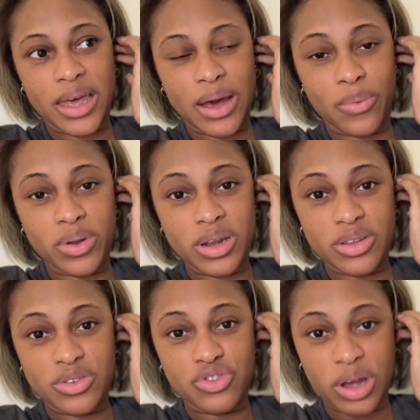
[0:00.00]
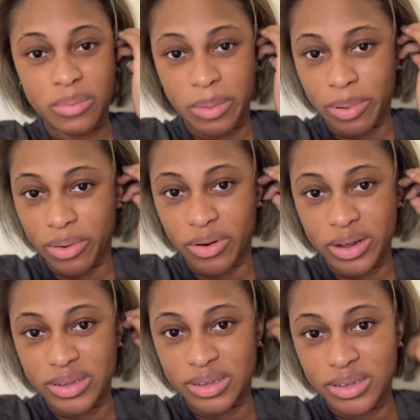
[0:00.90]
I want to track my
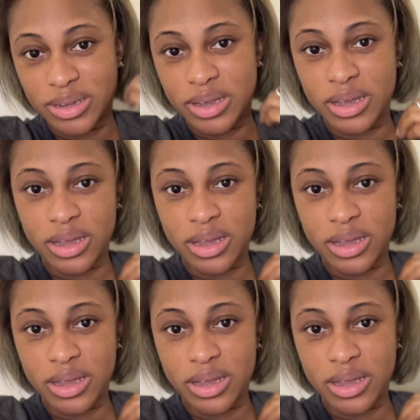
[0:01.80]
progress